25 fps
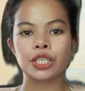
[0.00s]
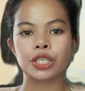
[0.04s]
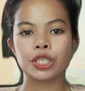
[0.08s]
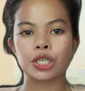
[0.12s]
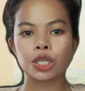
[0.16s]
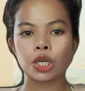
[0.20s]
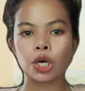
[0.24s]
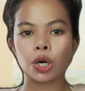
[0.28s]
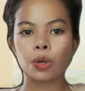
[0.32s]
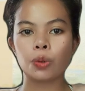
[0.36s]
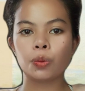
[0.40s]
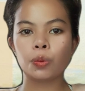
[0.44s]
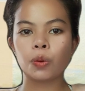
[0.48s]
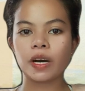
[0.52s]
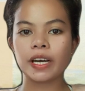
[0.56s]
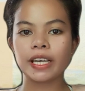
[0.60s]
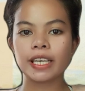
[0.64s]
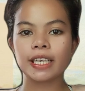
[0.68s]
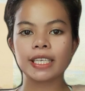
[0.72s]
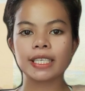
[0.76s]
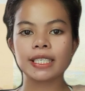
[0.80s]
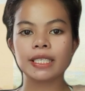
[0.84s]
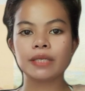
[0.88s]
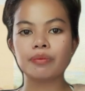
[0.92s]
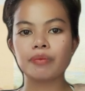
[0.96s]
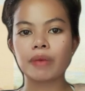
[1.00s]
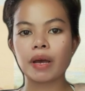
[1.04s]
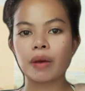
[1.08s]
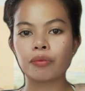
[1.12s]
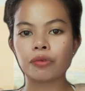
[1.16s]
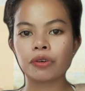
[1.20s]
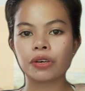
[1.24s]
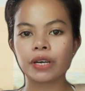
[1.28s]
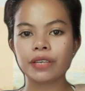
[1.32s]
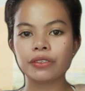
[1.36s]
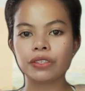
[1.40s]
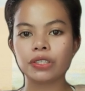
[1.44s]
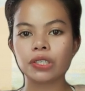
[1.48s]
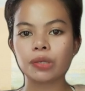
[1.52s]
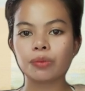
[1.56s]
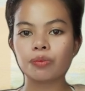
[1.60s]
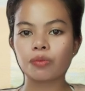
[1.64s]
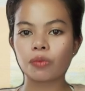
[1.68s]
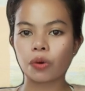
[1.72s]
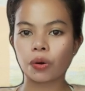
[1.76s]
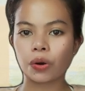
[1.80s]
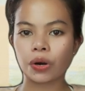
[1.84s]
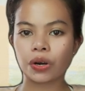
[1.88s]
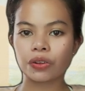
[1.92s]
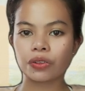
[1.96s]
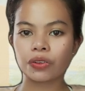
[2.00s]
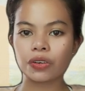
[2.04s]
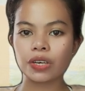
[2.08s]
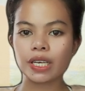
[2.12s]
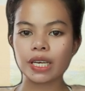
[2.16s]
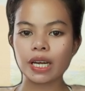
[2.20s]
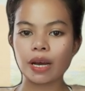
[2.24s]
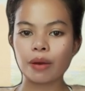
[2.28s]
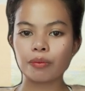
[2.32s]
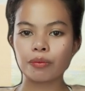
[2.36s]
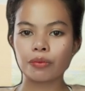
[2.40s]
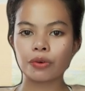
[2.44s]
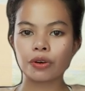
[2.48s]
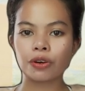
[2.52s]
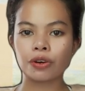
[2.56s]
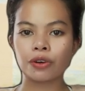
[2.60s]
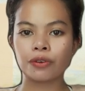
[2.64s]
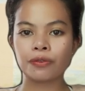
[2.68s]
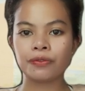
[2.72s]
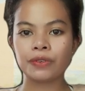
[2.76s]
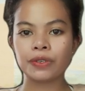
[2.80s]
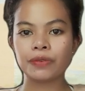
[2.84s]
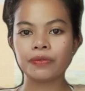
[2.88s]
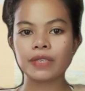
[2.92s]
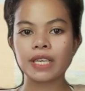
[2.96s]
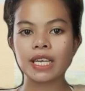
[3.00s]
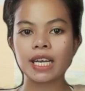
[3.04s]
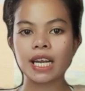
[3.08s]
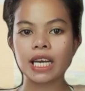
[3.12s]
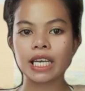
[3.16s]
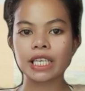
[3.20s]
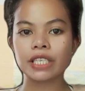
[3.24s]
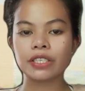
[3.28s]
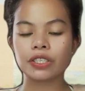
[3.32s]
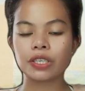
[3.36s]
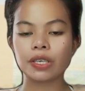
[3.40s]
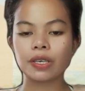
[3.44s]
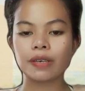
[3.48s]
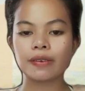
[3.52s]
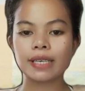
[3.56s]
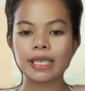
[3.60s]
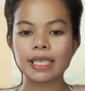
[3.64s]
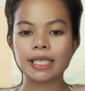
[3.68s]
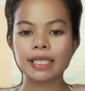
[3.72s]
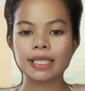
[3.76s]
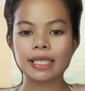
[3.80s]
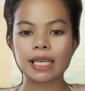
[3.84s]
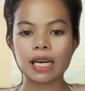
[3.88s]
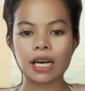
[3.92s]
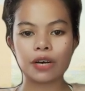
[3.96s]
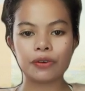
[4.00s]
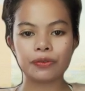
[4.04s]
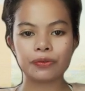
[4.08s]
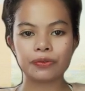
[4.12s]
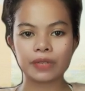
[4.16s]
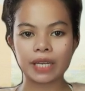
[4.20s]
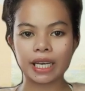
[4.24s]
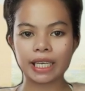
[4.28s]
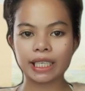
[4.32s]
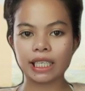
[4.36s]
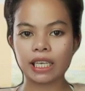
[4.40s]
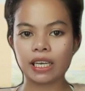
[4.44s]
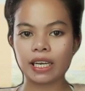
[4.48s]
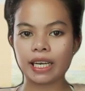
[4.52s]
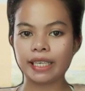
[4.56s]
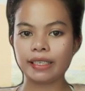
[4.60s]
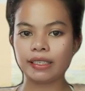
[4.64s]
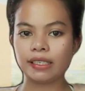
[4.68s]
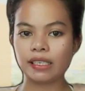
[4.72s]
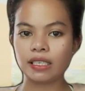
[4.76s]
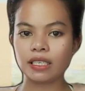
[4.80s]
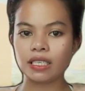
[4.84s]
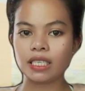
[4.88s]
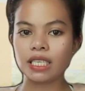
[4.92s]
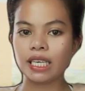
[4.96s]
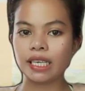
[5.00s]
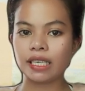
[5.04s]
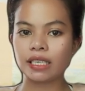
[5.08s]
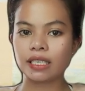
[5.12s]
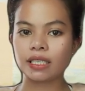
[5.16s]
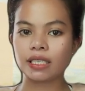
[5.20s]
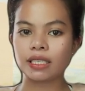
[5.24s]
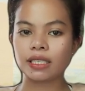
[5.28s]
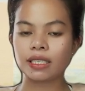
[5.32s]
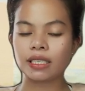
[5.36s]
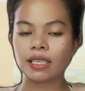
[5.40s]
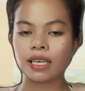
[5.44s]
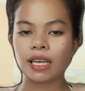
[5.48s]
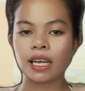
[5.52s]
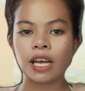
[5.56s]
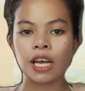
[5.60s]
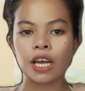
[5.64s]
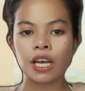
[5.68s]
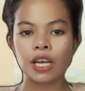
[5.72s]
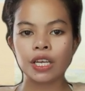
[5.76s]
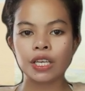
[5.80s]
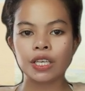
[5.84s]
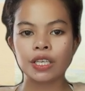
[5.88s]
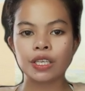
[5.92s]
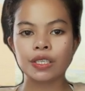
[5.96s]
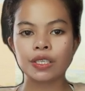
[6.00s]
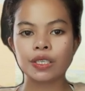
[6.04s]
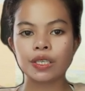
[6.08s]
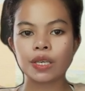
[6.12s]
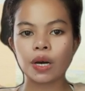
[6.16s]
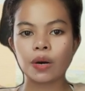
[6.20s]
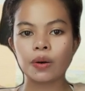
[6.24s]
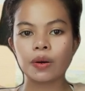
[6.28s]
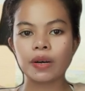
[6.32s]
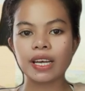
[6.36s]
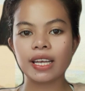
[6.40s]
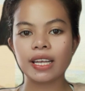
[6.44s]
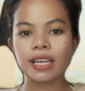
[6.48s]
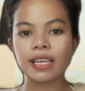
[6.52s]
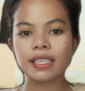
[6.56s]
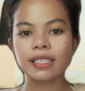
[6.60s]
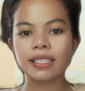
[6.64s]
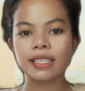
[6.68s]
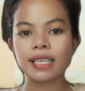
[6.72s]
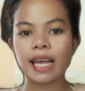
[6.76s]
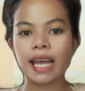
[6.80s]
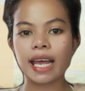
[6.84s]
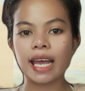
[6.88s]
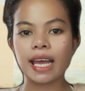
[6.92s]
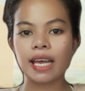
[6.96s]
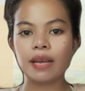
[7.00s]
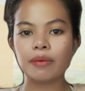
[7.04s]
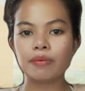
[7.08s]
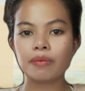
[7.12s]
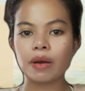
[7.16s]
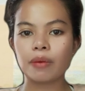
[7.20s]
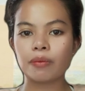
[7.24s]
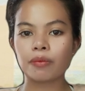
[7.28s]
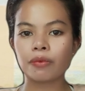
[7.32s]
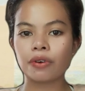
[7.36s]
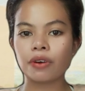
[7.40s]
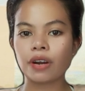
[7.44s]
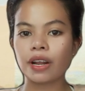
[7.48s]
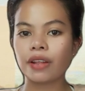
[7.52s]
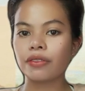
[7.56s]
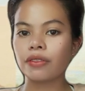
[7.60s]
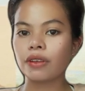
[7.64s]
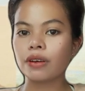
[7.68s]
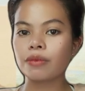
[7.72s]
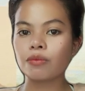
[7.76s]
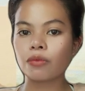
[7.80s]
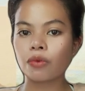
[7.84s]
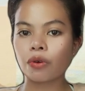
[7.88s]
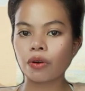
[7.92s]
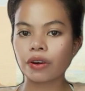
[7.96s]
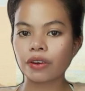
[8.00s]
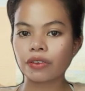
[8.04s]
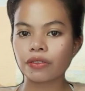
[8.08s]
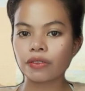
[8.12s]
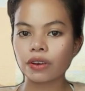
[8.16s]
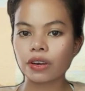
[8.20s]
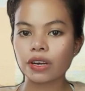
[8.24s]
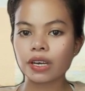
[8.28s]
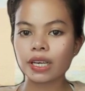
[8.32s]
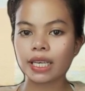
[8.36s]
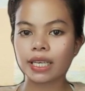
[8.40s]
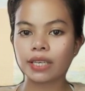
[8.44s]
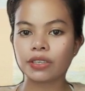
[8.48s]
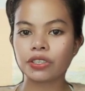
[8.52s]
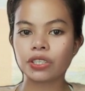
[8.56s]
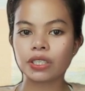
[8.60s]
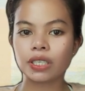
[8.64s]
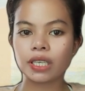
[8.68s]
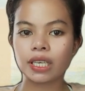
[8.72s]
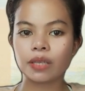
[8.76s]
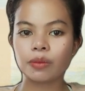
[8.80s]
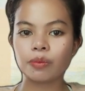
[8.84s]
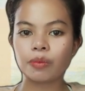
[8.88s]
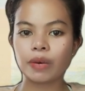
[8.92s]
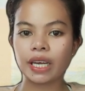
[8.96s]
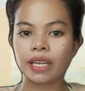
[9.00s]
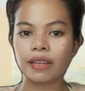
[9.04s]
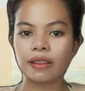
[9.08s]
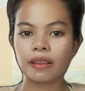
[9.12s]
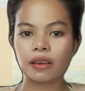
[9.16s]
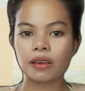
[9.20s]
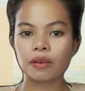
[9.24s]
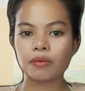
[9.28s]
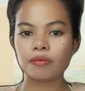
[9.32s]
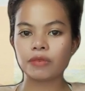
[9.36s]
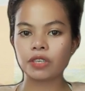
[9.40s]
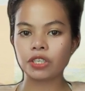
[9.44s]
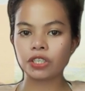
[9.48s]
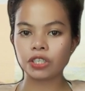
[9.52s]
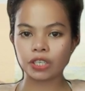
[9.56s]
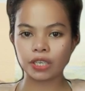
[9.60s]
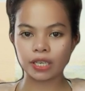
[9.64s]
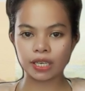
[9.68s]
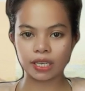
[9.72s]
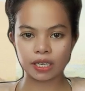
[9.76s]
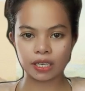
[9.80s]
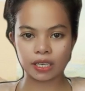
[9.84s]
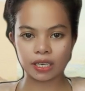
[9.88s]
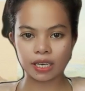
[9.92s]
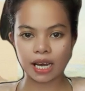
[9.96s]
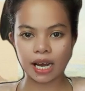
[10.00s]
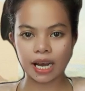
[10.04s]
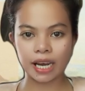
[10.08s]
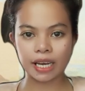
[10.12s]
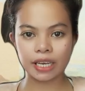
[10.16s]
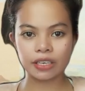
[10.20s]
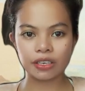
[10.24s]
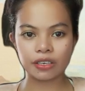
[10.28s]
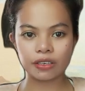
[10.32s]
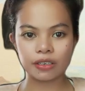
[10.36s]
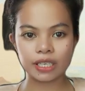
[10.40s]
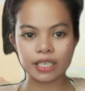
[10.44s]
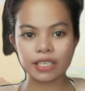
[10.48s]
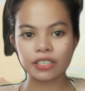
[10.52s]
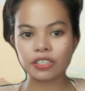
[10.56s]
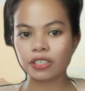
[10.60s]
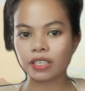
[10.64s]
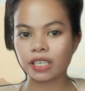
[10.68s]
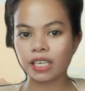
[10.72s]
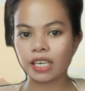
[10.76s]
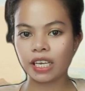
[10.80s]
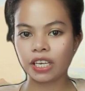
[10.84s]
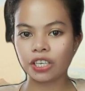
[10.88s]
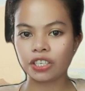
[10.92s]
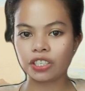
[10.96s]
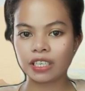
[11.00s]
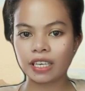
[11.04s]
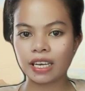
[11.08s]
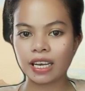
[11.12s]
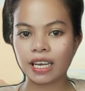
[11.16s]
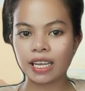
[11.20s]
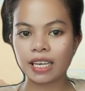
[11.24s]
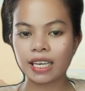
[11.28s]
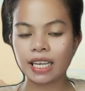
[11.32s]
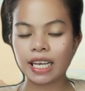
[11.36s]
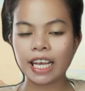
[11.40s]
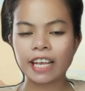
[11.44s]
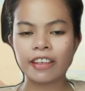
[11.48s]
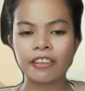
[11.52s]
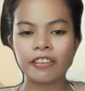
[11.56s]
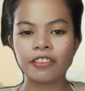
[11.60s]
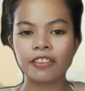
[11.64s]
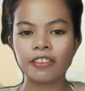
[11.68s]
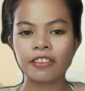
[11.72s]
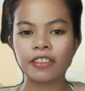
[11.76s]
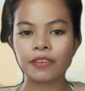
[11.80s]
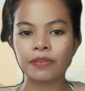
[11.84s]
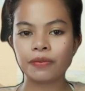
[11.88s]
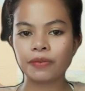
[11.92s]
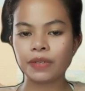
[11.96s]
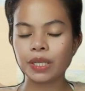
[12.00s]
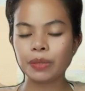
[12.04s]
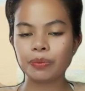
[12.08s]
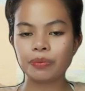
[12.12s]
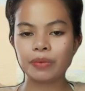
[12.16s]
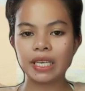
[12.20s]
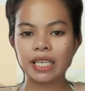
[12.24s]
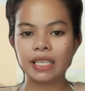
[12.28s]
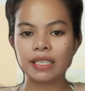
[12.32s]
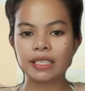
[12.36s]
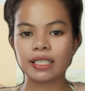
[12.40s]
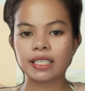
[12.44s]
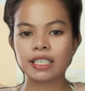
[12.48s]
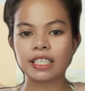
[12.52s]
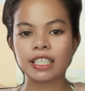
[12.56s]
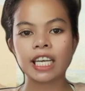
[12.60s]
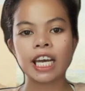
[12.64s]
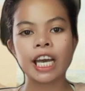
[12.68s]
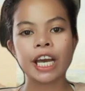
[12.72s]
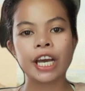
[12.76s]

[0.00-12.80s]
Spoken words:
So, what is Memorandum Order Number 59 Series of 1996? So, it is a memorandum order issued by the Commission on Higher Education in the Philippines